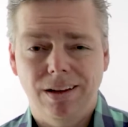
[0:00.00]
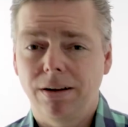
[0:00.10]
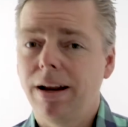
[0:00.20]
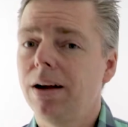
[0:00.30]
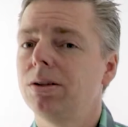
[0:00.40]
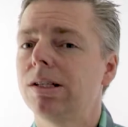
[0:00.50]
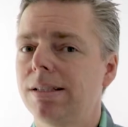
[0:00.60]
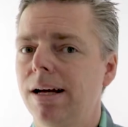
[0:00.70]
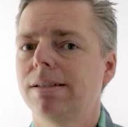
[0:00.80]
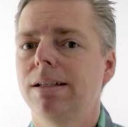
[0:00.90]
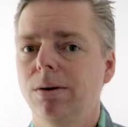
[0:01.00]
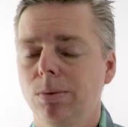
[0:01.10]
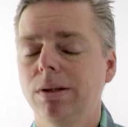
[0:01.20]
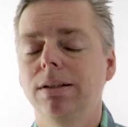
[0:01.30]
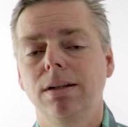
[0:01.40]
and are now just asking a
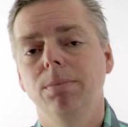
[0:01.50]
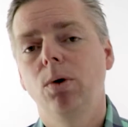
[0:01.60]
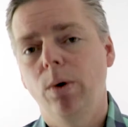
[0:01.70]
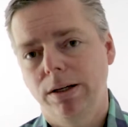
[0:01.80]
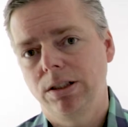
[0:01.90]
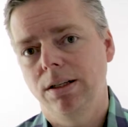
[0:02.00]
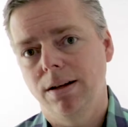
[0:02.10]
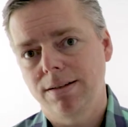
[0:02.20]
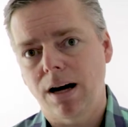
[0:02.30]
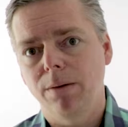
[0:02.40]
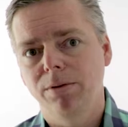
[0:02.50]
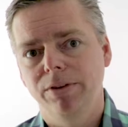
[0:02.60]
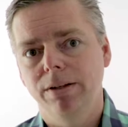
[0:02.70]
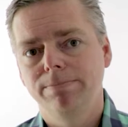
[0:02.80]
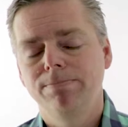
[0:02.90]
really dumb question on top of
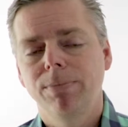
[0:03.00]
it.